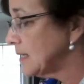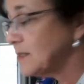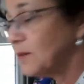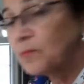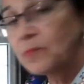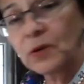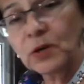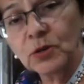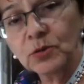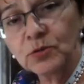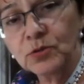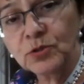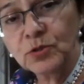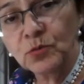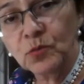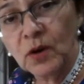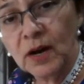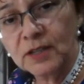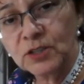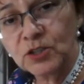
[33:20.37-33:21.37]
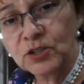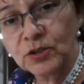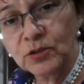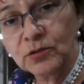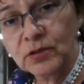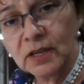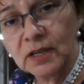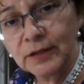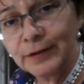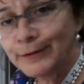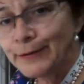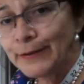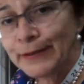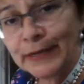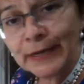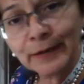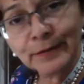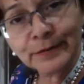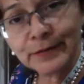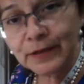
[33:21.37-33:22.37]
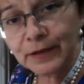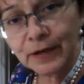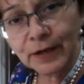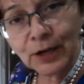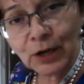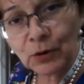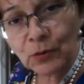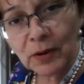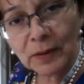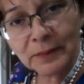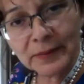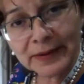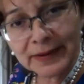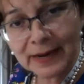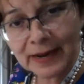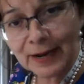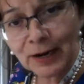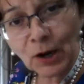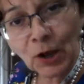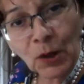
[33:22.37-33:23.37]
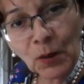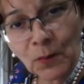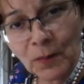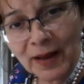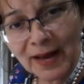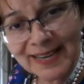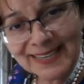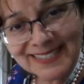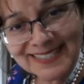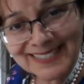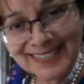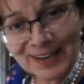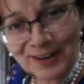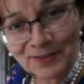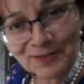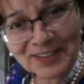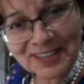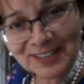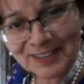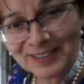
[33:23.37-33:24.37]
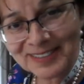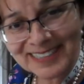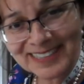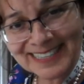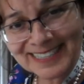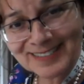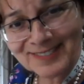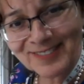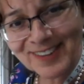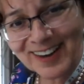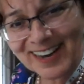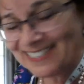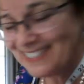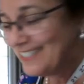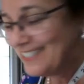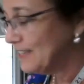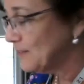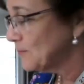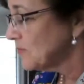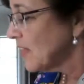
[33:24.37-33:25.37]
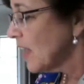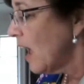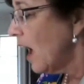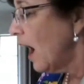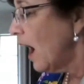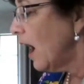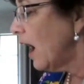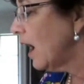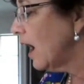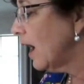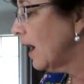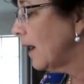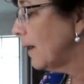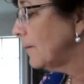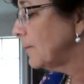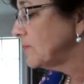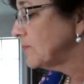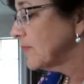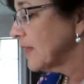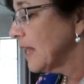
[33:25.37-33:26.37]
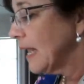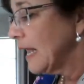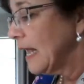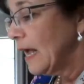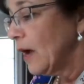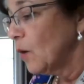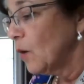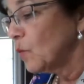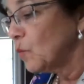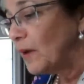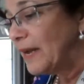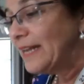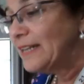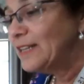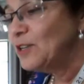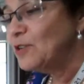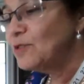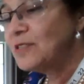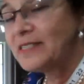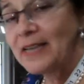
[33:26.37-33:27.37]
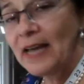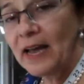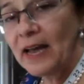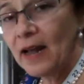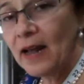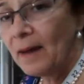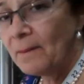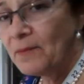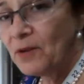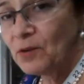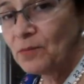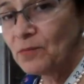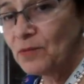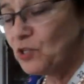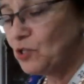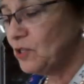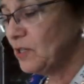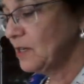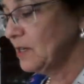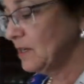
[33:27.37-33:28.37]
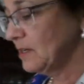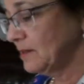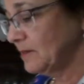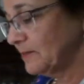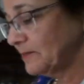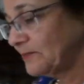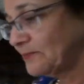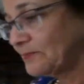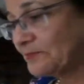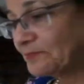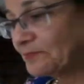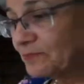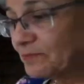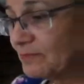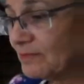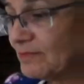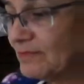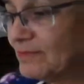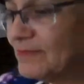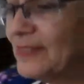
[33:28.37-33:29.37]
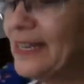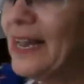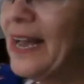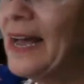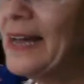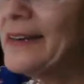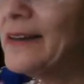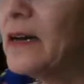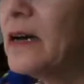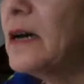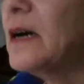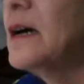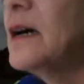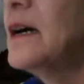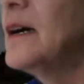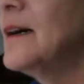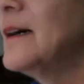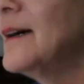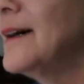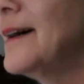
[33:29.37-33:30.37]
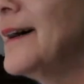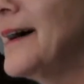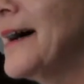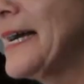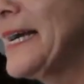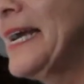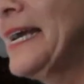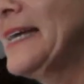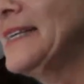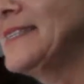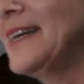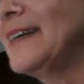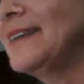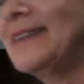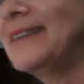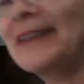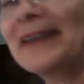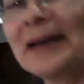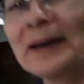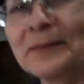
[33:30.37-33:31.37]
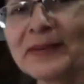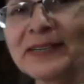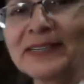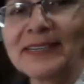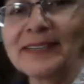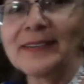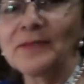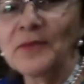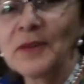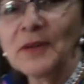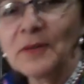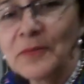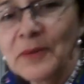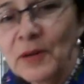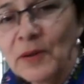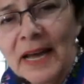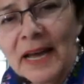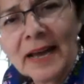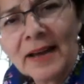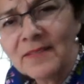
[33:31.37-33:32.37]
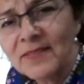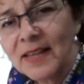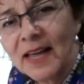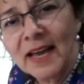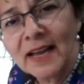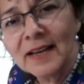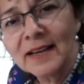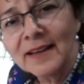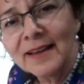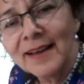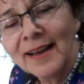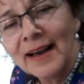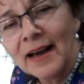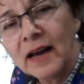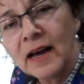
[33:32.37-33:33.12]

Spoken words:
as opposed to watching your needle. Your needle's going to go up and down all by itself. You don't need to watch it. When you set up your machine, I can't tell you how many, we'll have like